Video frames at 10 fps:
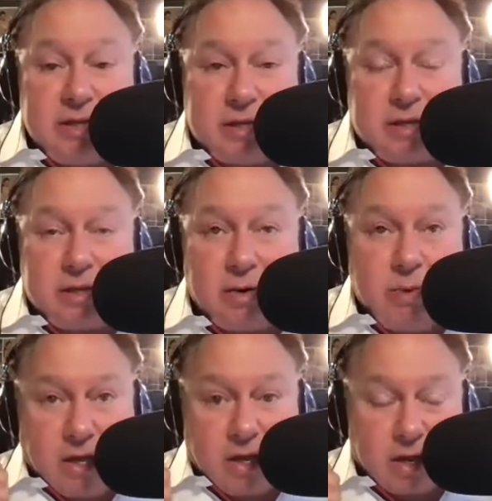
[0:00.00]
this a
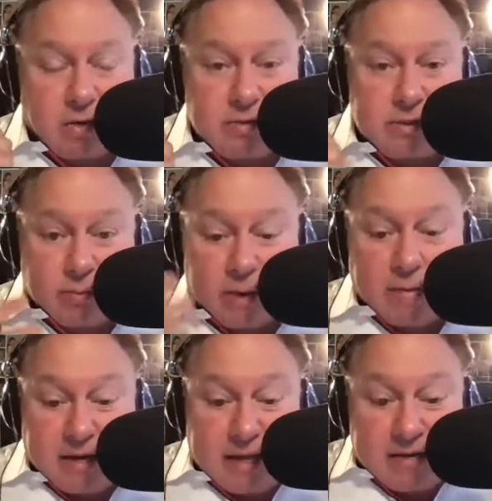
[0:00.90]
week ago. I
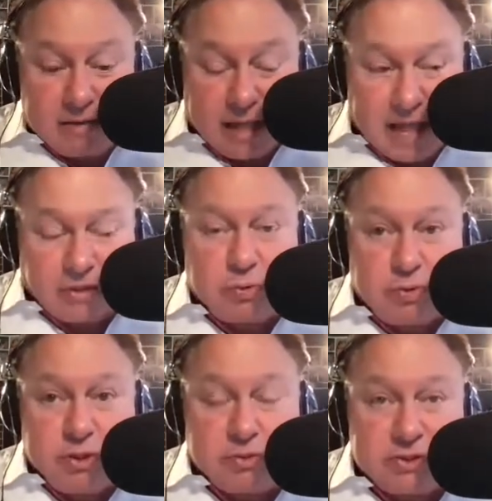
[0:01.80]
mean, in
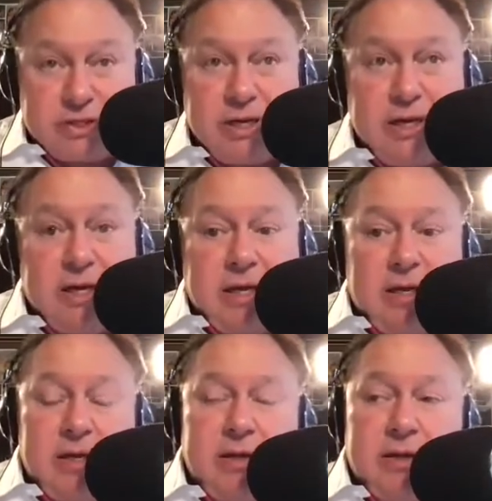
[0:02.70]
actual use.
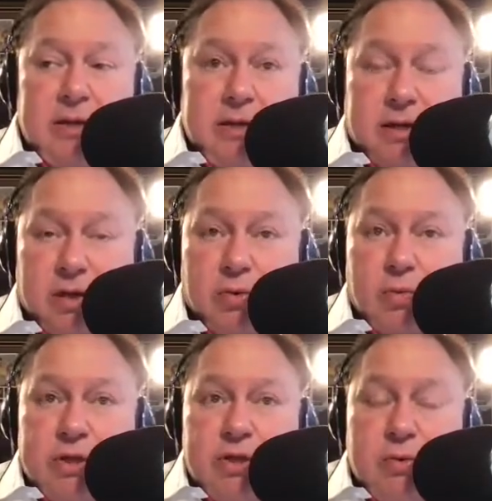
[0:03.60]
So
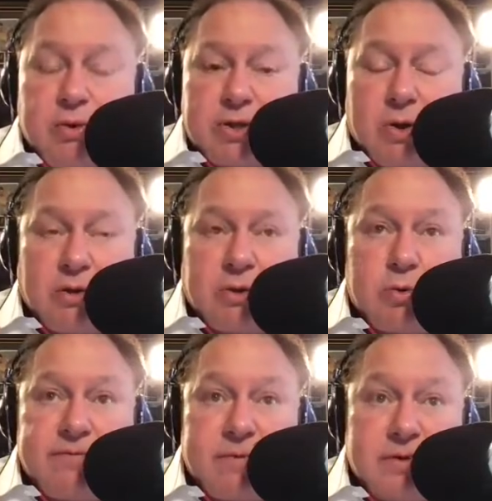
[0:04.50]
we do what's called a
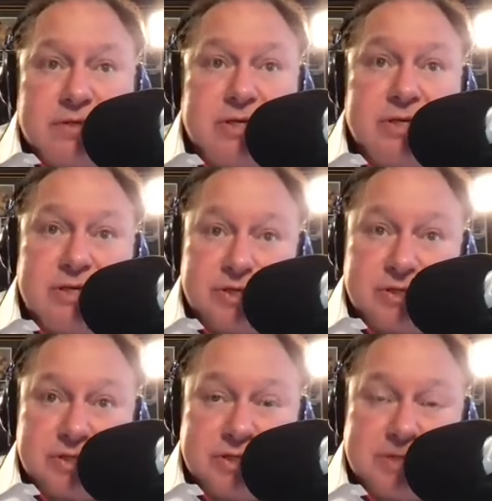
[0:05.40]
reverse
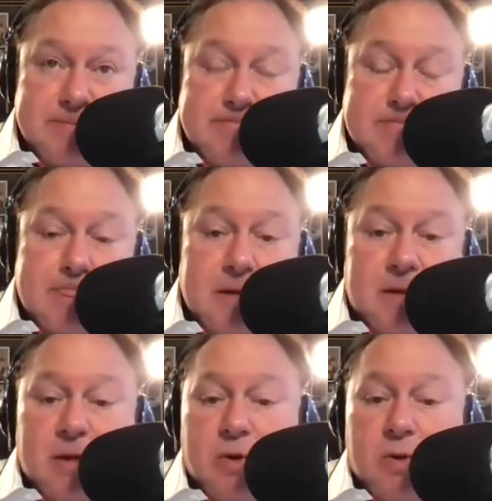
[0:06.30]
contingency.
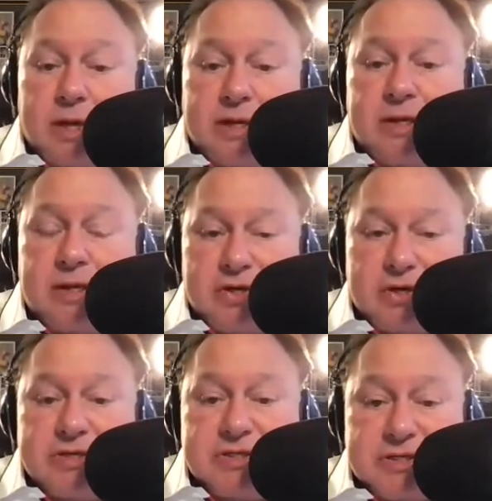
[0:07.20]
So let's
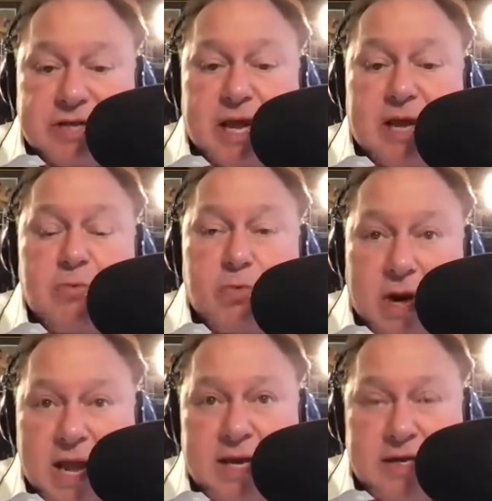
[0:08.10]
just say
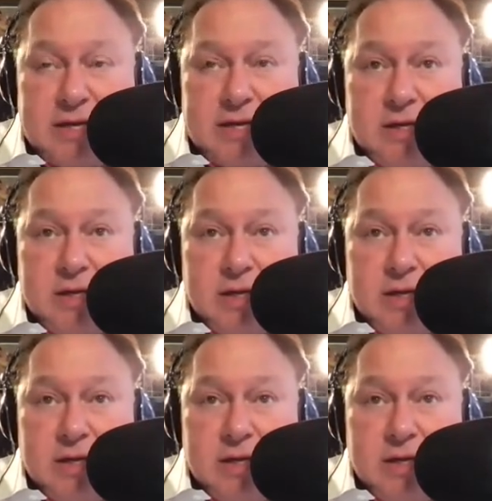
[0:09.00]
Randy